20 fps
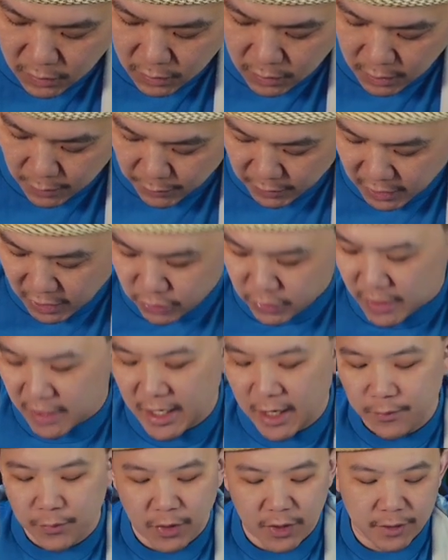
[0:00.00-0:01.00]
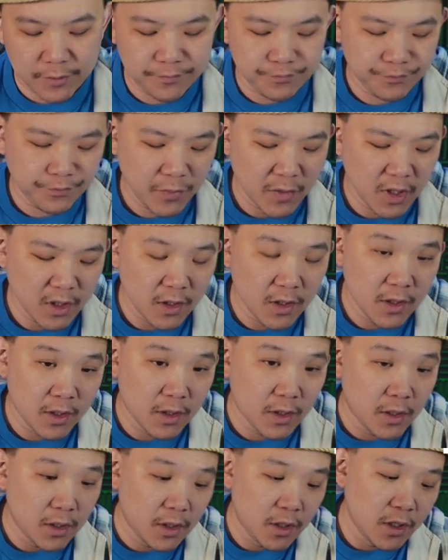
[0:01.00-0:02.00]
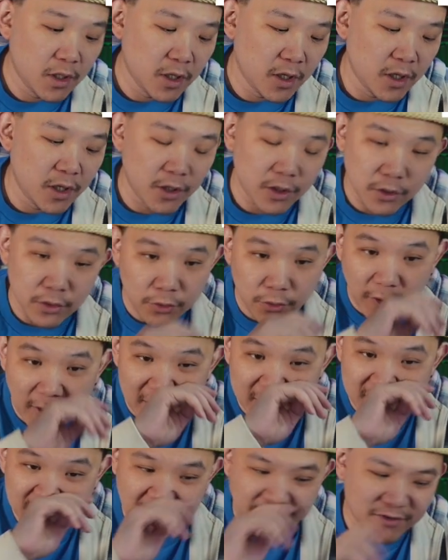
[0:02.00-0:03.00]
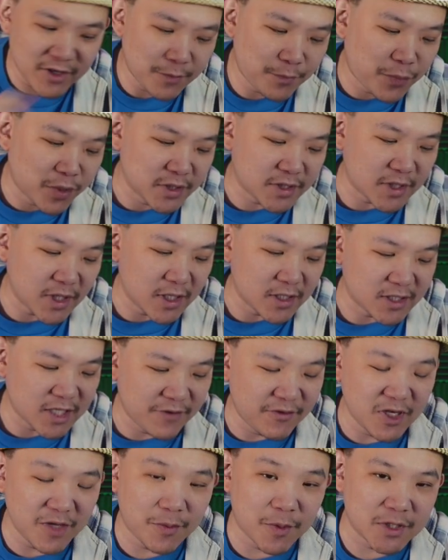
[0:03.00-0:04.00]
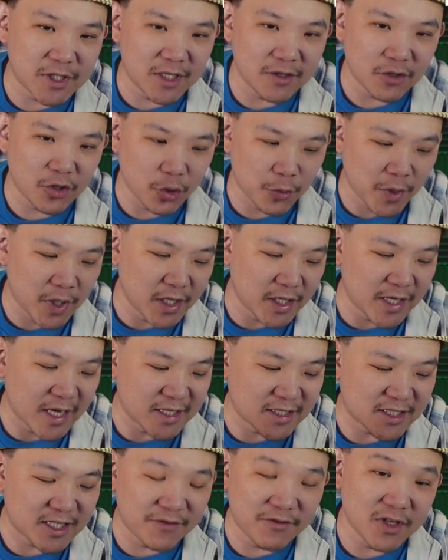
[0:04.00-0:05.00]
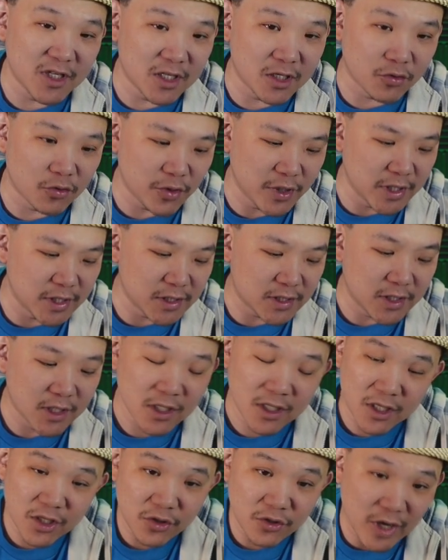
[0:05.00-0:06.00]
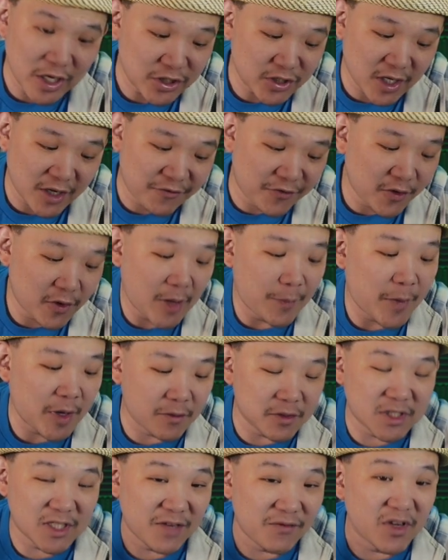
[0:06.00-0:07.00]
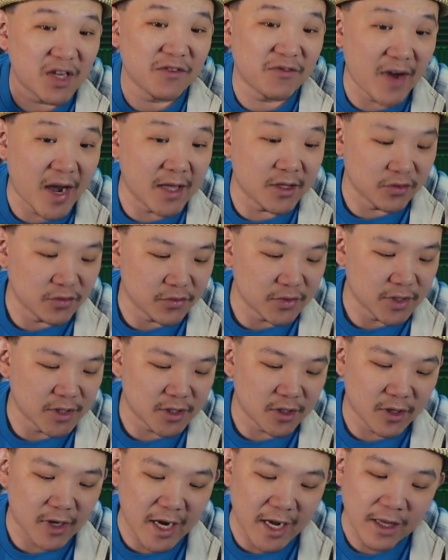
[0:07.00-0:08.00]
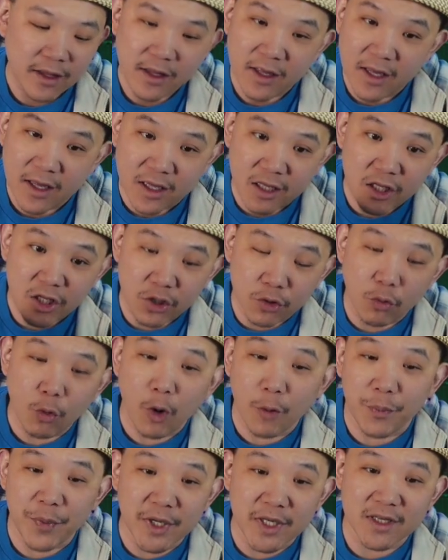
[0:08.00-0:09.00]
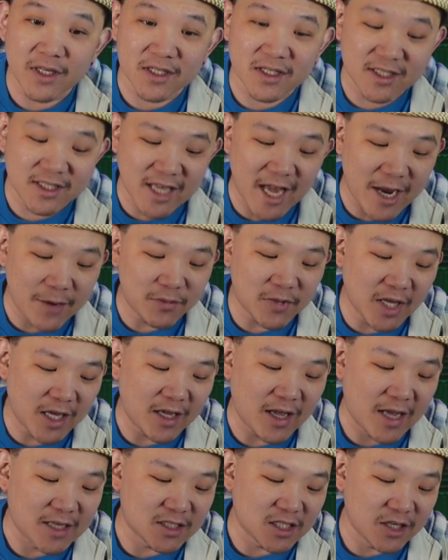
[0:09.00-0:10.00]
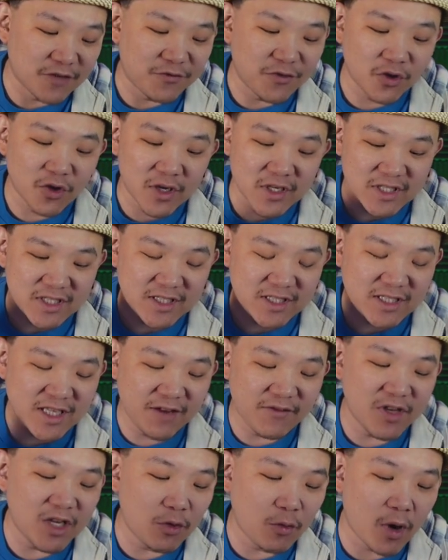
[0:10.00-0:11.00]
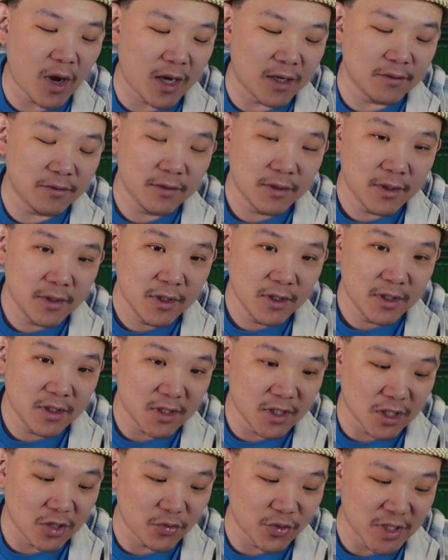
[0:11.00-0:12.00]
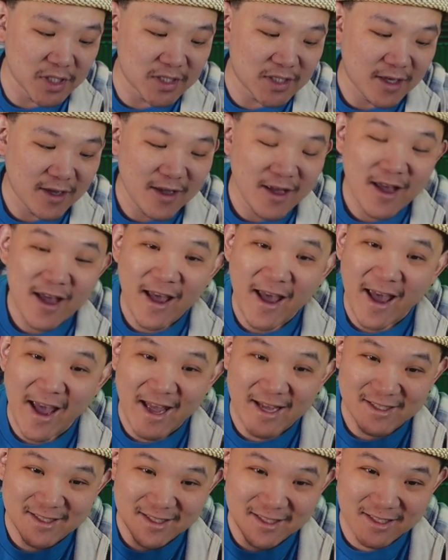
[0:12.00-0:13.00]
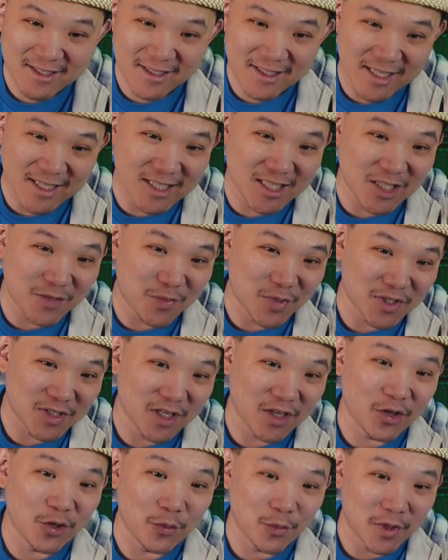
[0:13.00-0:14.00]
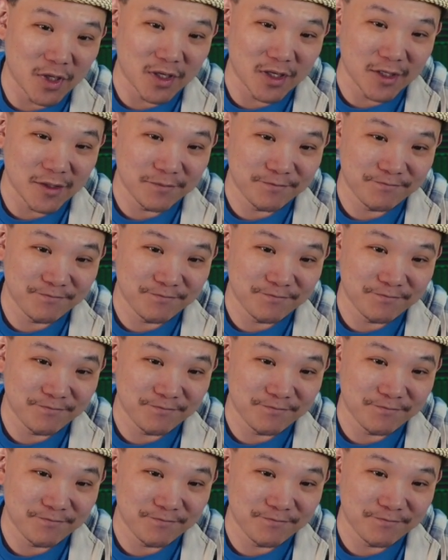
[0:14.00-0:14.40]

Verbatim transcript: let me get you that number, you are at 70%, 70% humidity at 70 degrees, you actually gotta feel about 75 degrees, all right? You will be the same thing as if you are 71 degrees at 60% humidity.